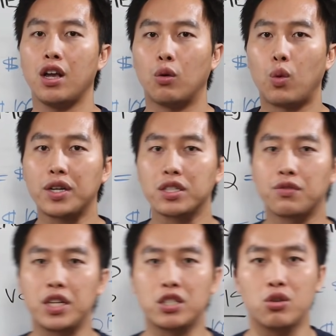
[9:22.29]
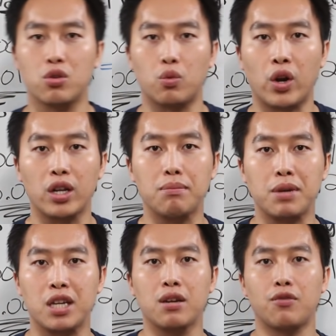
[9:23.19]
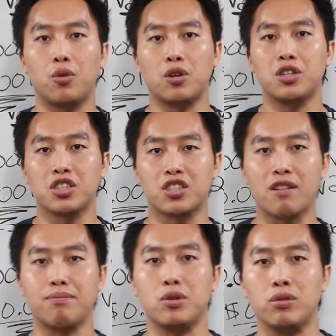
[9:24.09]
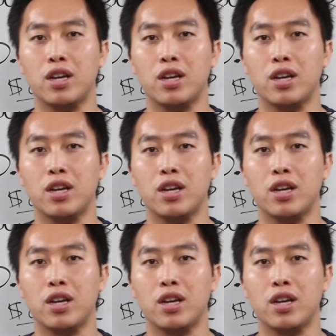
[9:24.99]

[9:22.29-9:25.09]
What does V2 really mean for SafeMoon?